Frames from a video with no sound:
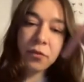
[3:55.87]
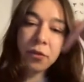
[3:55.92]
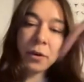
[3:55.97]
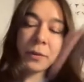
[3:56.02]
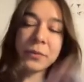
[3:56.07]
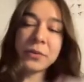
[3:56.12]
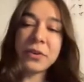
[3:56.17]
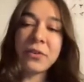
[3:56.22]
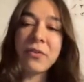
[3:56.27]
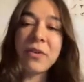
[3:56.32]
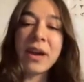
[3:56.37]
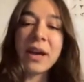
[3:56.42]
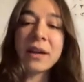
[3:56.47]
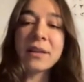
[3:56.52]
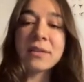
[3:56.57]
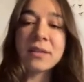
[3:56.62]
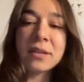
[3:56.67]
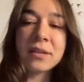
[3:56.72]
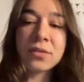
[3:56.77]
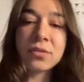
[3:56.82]
From the
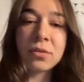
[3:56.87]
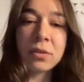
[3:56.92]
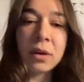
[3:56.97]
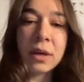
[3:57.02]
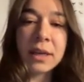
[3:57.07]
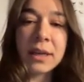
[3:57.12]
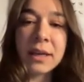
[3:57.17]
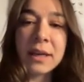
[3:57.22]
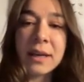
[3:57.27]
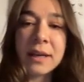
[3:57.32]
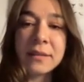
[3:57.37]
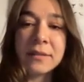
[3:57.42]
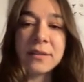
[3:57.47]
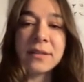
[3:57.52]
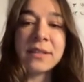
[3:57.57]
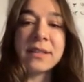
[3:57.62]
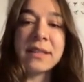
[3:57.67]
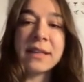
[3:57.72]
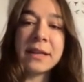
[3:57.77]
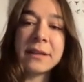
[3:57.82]
reaction so I can
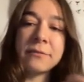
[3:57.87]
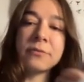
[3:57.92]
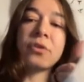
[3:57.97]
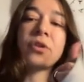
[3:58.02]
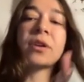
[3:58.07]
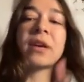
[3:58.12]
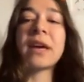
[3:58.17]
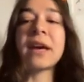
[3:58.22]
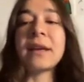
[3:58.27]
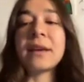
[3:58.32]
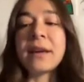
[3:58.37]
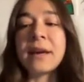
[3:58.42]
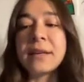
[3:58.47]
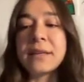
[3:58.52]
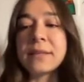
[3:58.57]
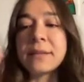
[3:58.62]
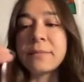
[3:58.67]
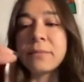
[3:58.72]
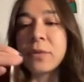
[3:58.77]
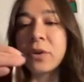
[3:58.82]
understand. Okay,
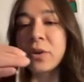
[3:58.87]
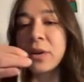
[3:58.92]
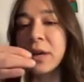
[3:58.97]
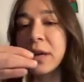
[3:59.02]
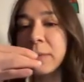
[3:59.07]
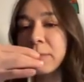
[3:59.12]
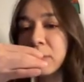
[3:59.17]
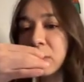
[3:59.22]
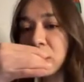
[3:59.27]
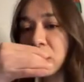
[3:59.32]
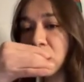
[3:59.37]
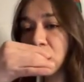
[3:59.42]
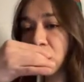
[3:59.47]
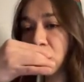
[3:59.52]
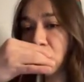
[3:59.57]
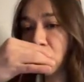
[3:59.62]
nice. Okay.